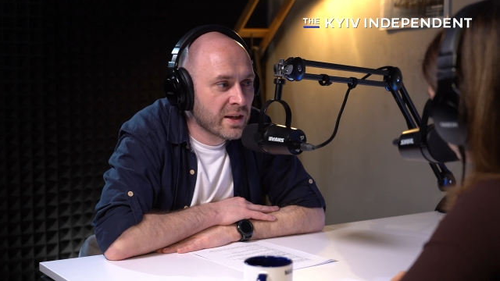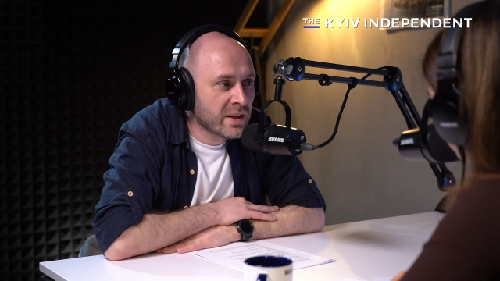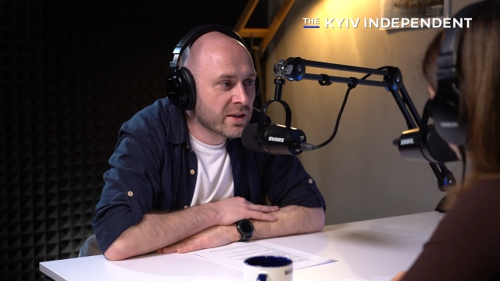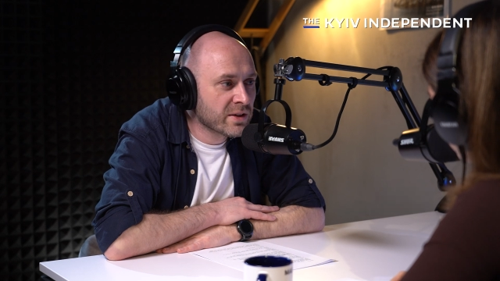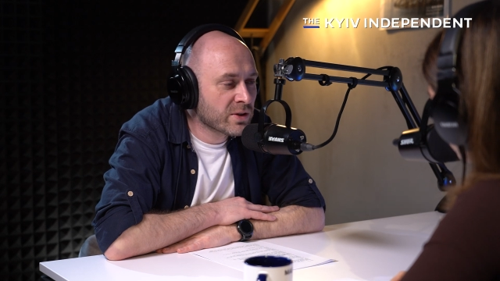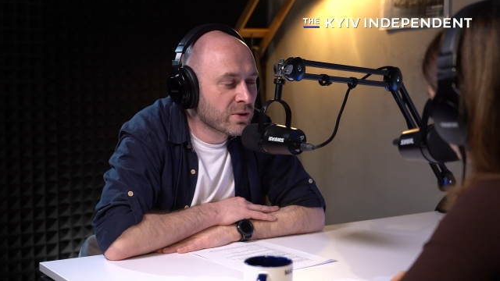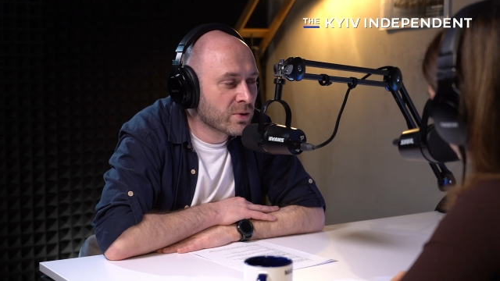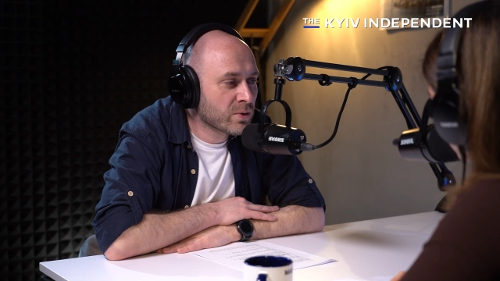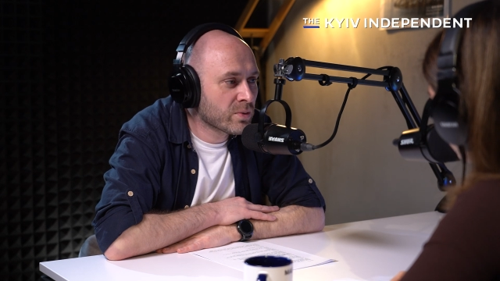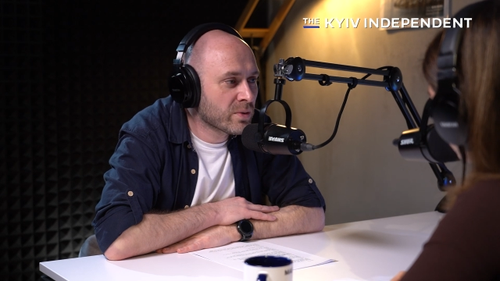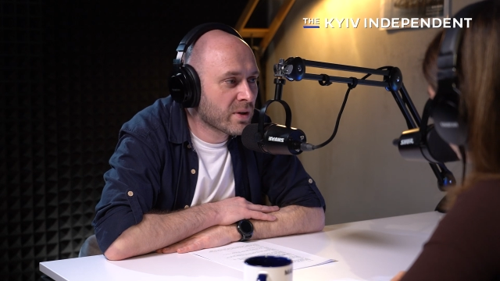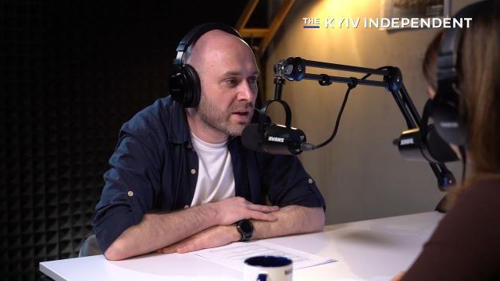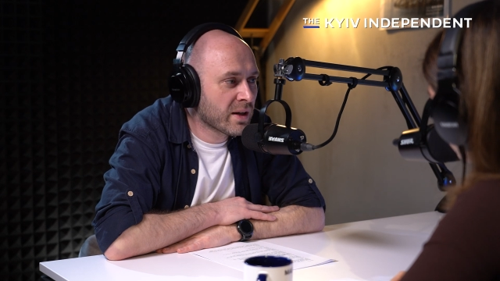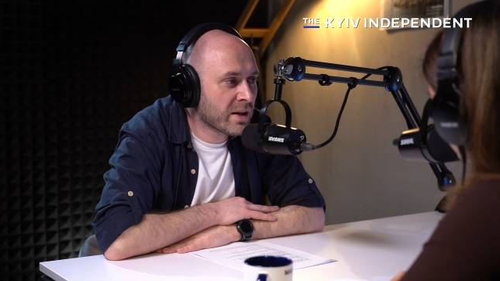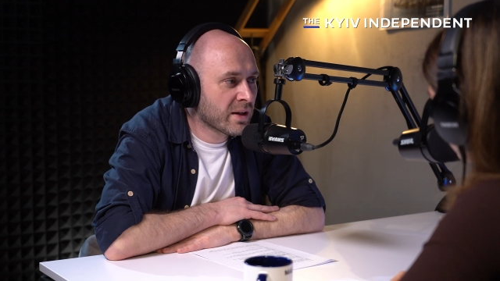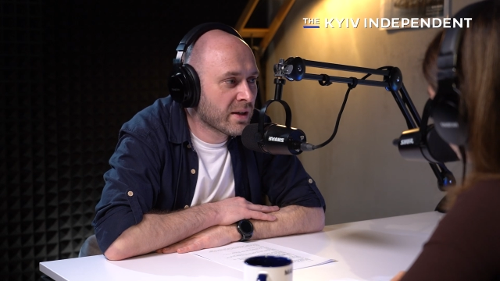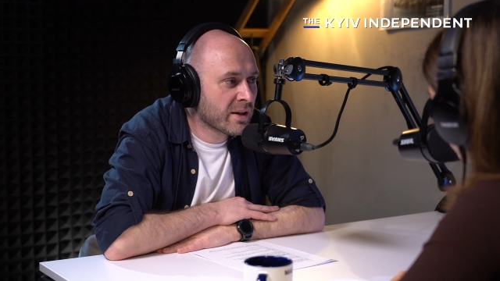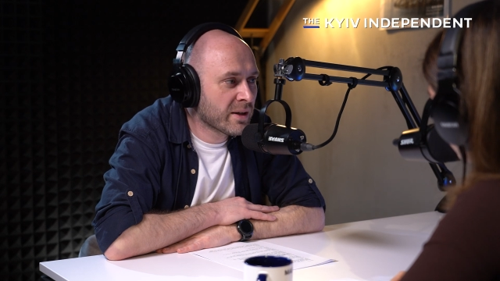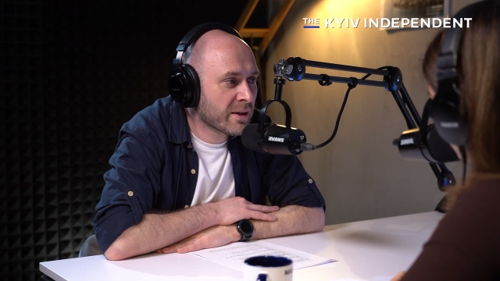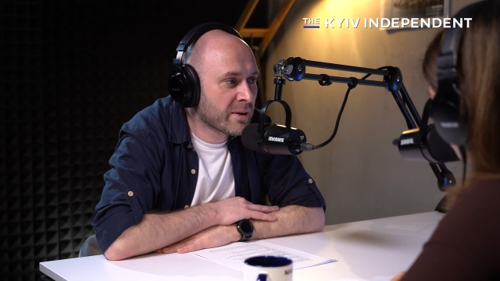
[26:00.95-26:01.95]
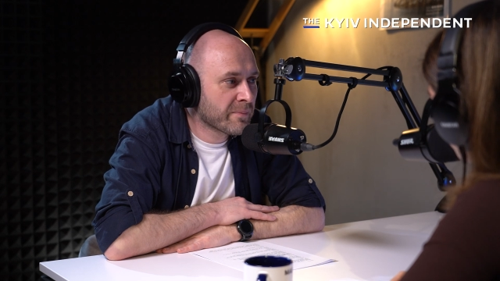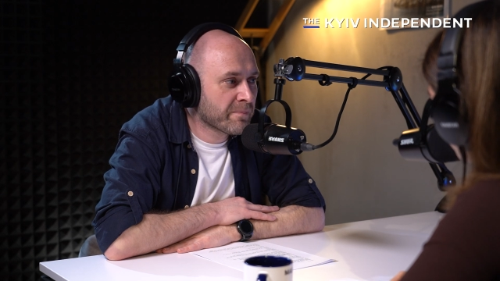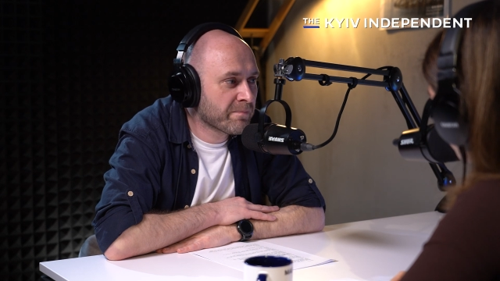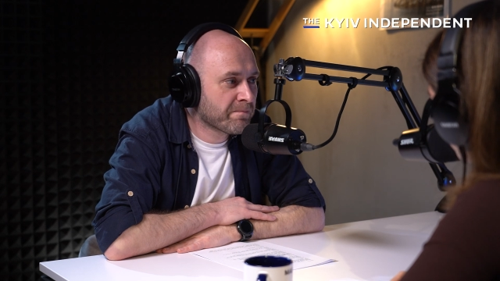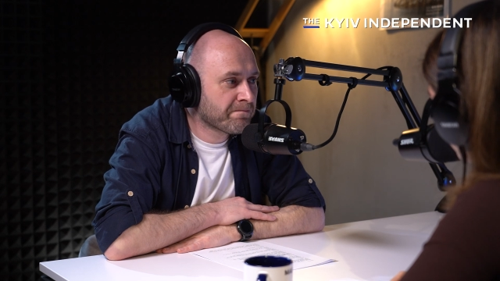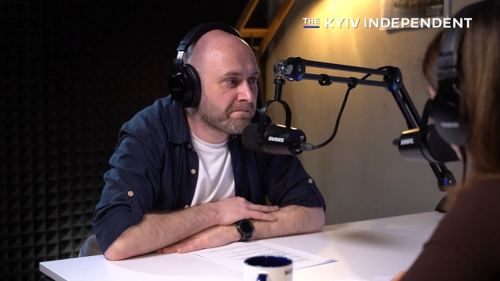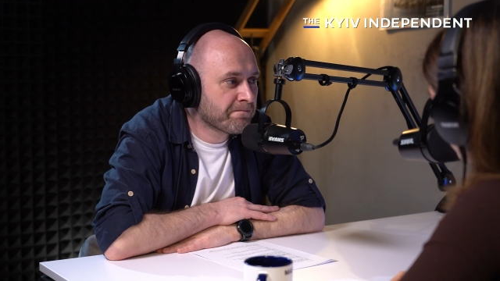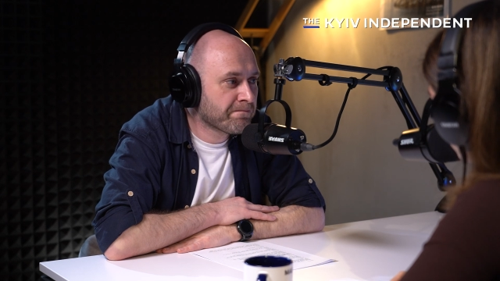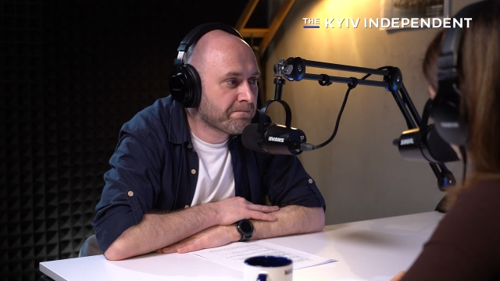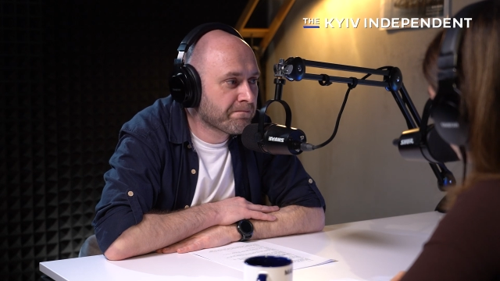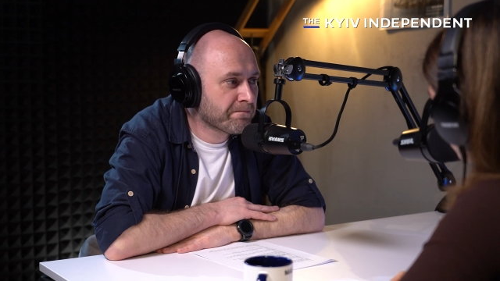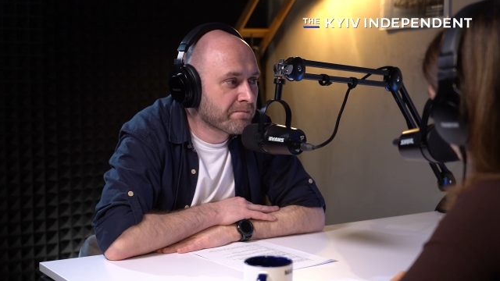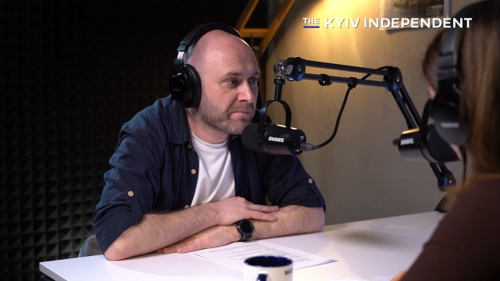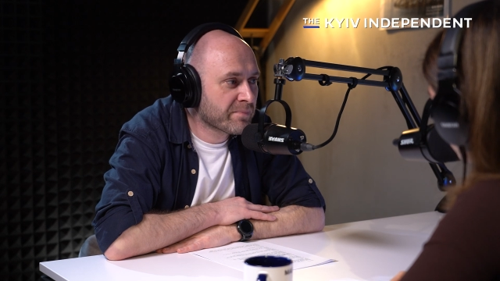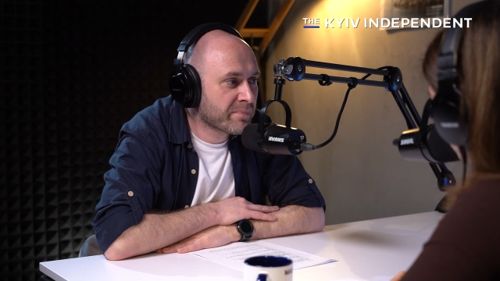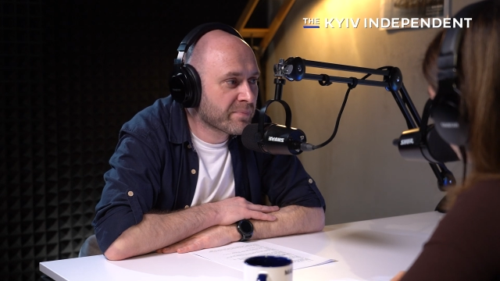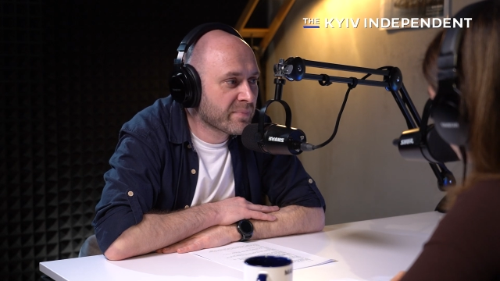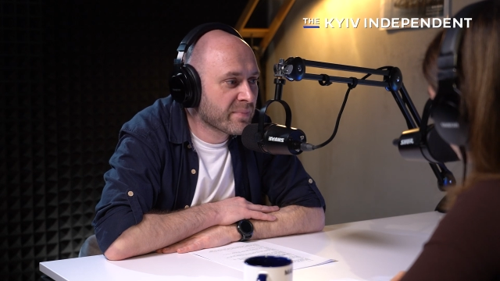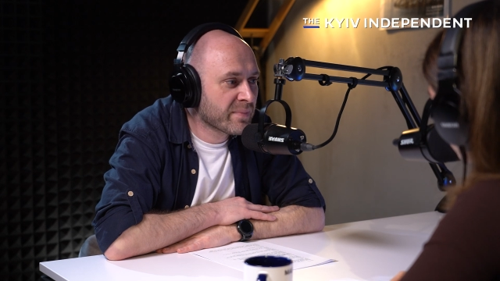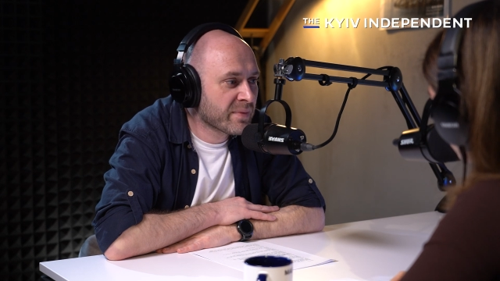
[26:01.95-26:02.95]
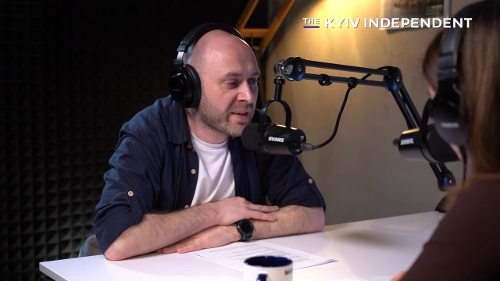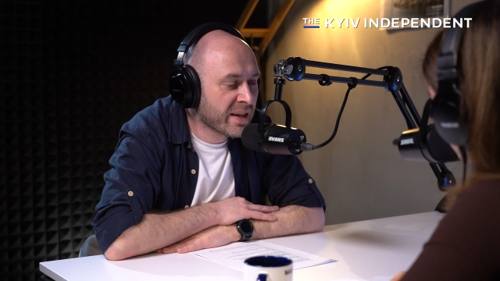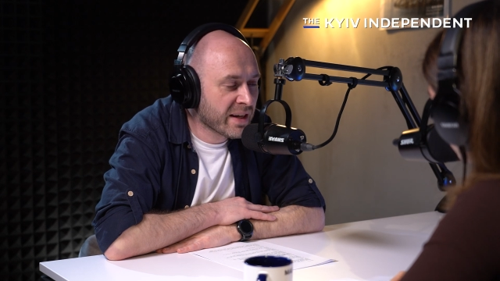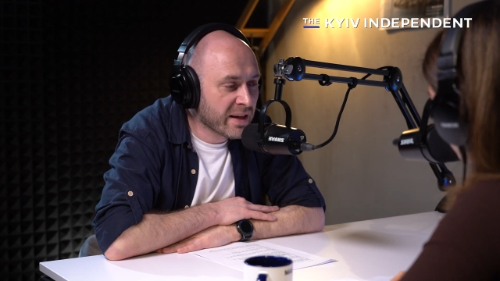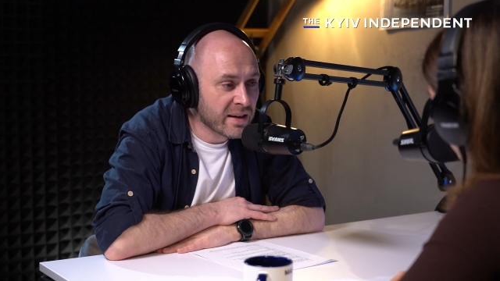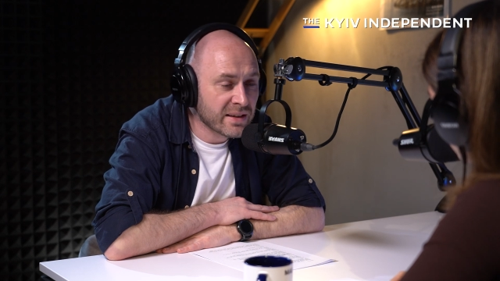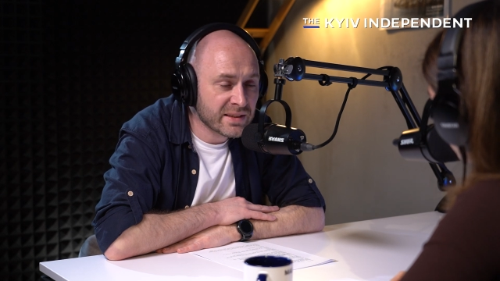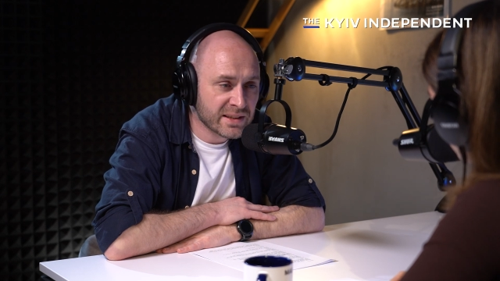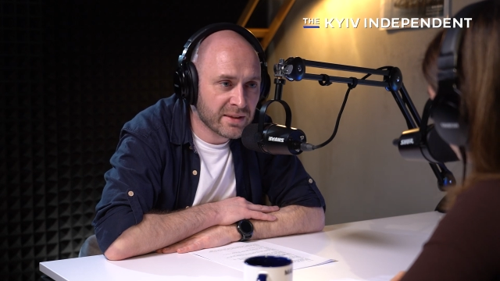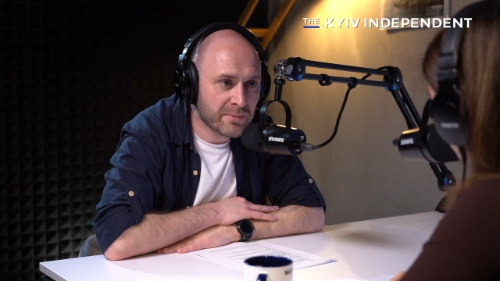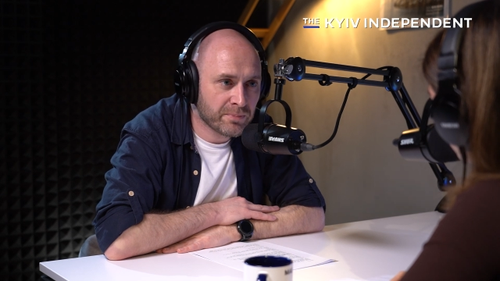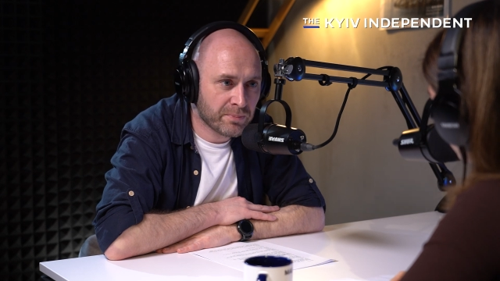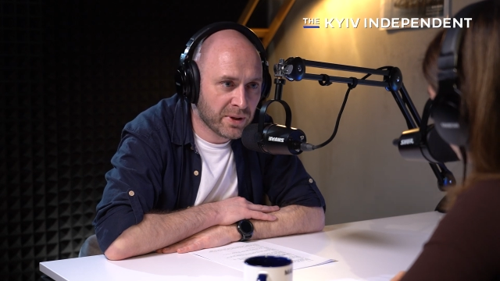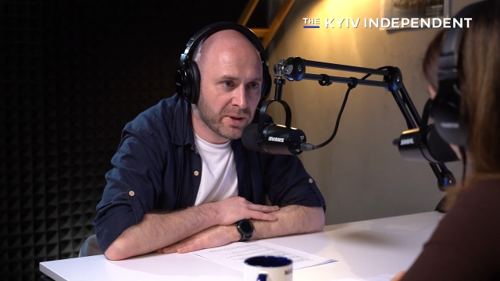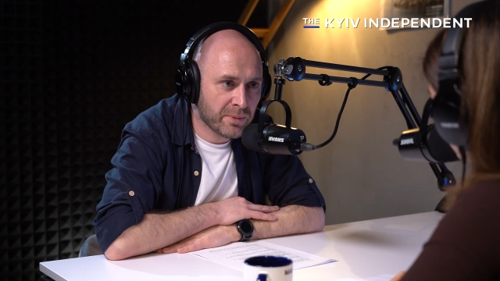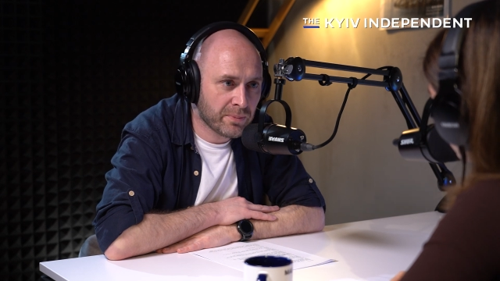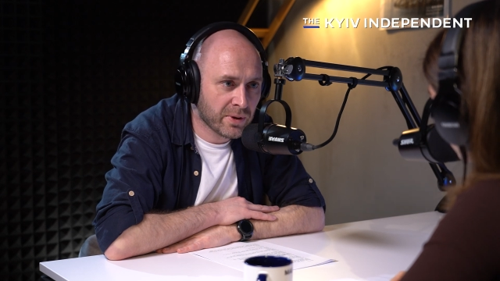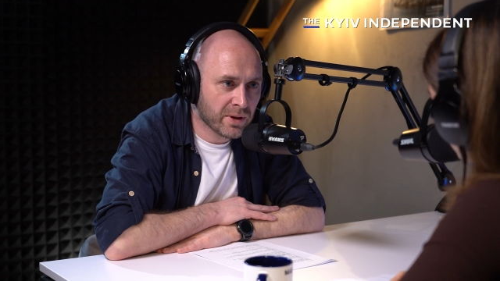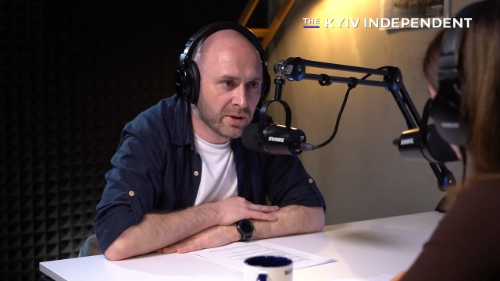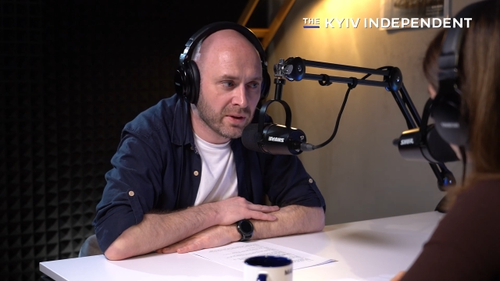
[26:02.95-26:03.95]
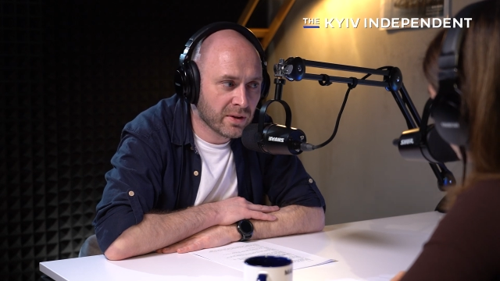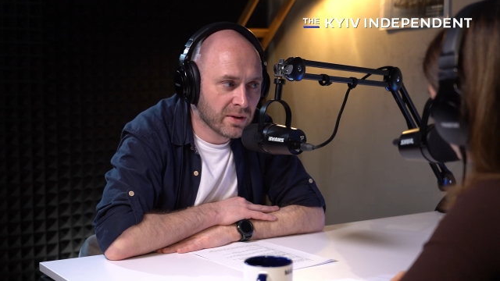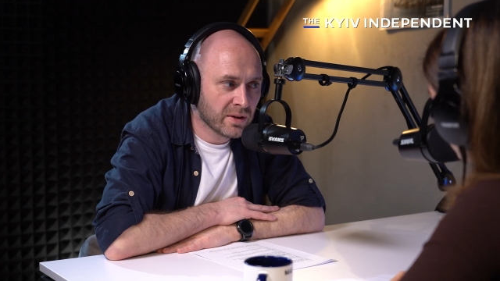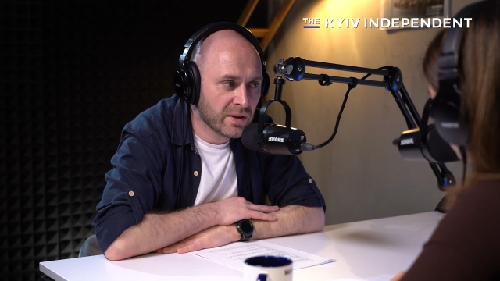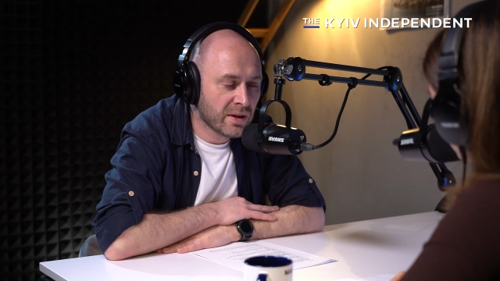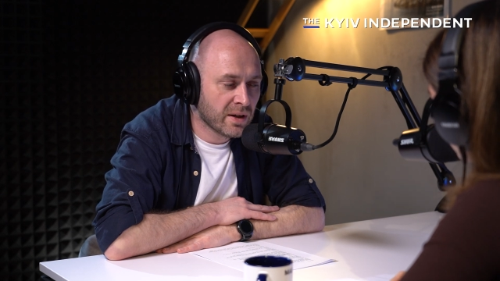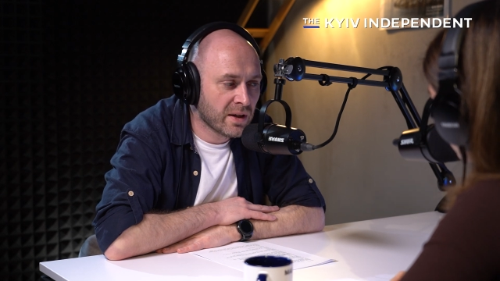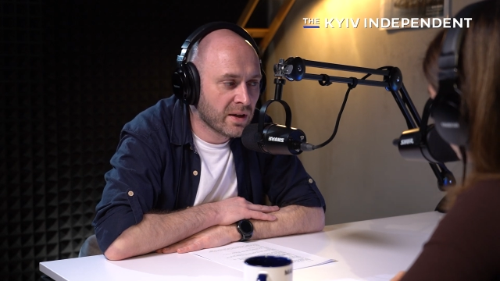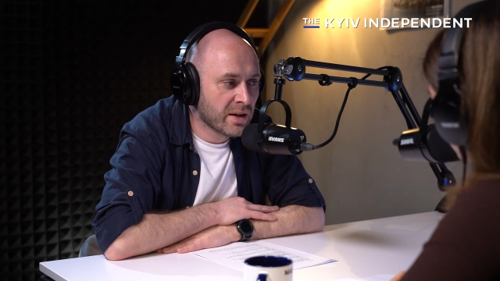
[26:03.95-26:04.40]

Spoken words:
So there are some people